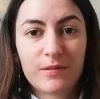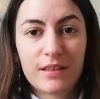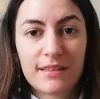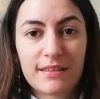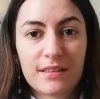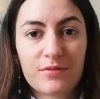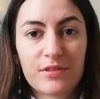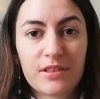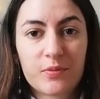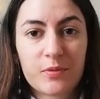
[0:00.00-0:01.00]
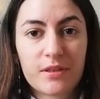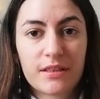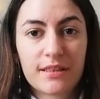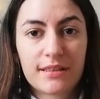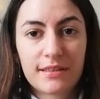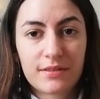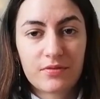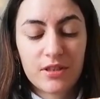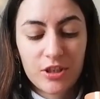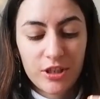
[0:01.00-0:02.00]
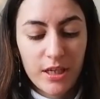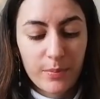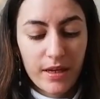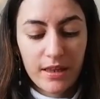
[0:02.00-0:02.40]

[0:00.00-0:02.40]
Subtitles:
This is the first one, this is the V shape,